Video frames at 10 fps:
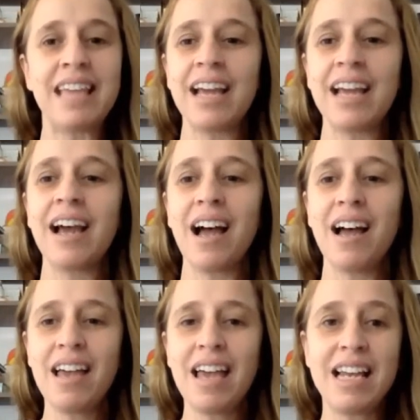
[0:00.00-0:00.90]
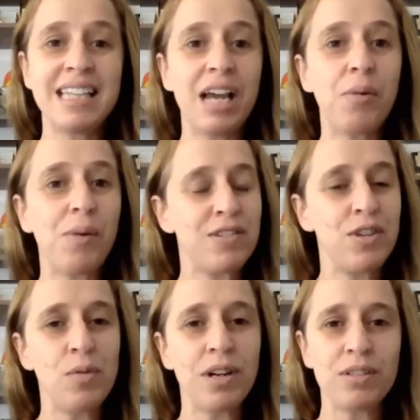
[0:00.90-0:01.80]
so that this can be
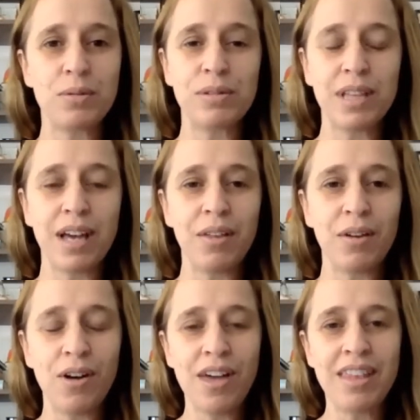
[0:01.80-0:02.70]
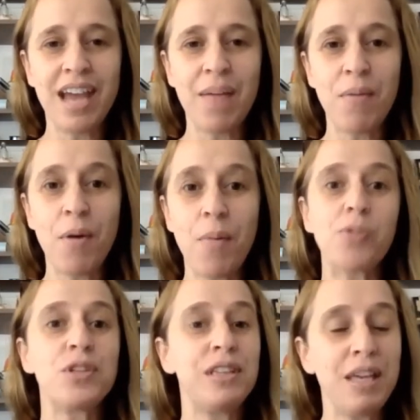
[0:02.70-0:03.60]
implemented and it has
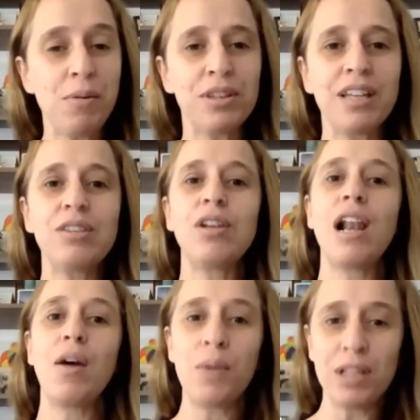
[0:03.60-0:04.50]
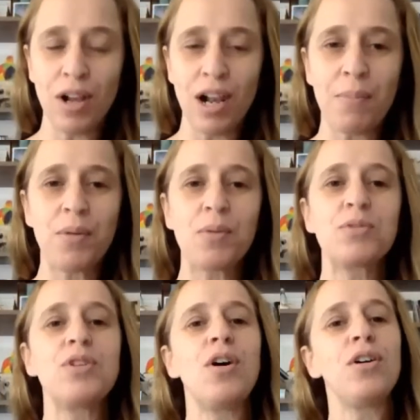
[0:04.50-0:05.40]
a result, a positive
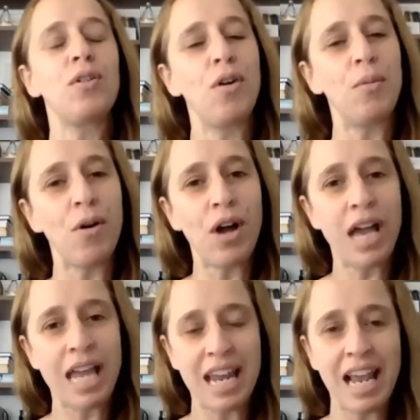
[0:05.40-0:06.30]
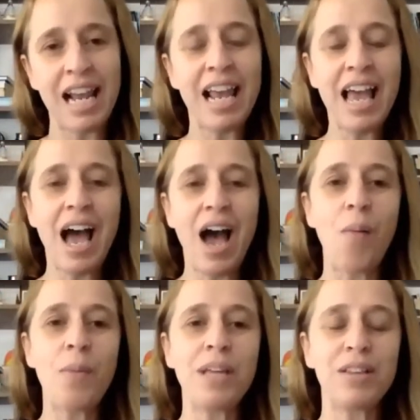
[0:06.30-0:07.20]
result, both in the increase
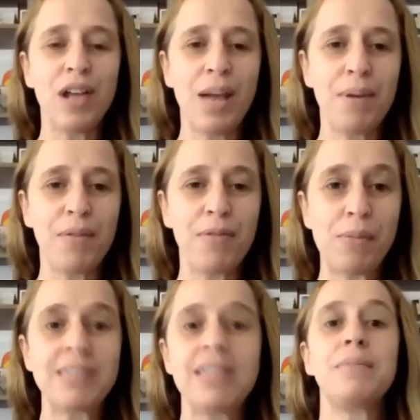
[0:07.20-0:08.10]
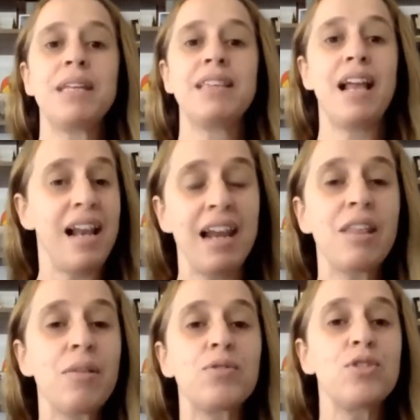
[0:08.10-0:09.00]
of yield, but also
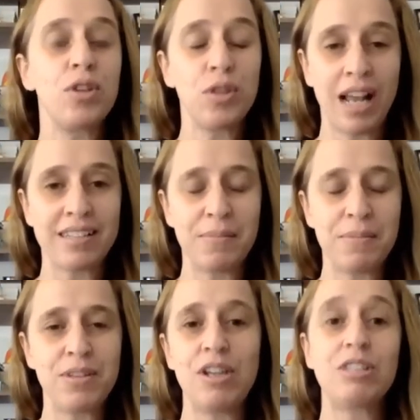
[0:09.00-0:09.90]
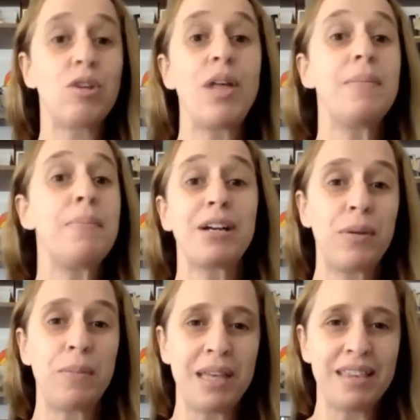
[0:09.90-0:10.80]
increase of environmental performance
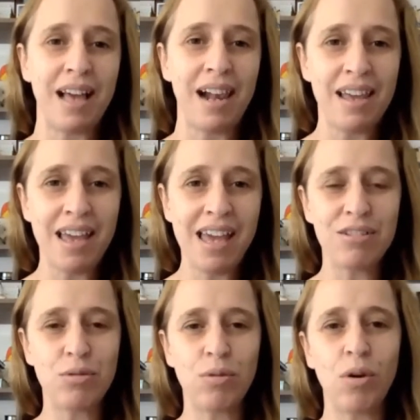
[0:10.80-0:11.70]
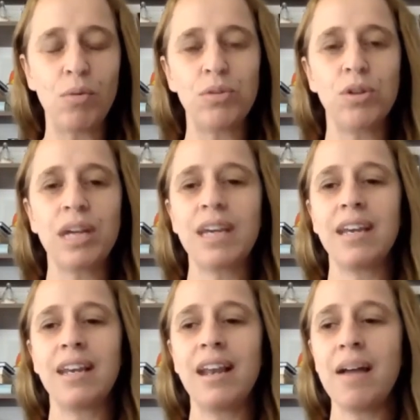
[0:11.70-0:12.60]
and the reduction of emissions or
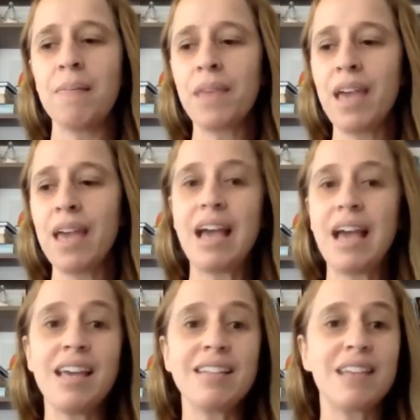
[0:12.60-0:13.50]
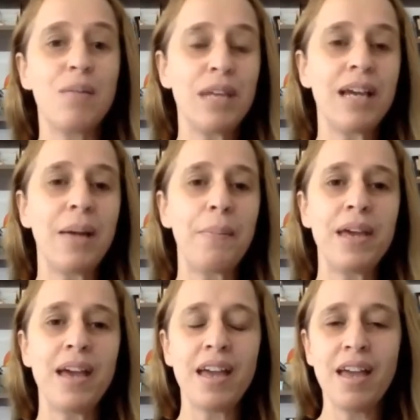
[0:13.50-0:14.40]
the environmental impact in
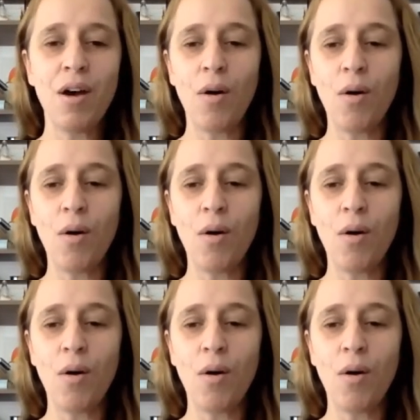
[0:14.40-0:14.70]
general.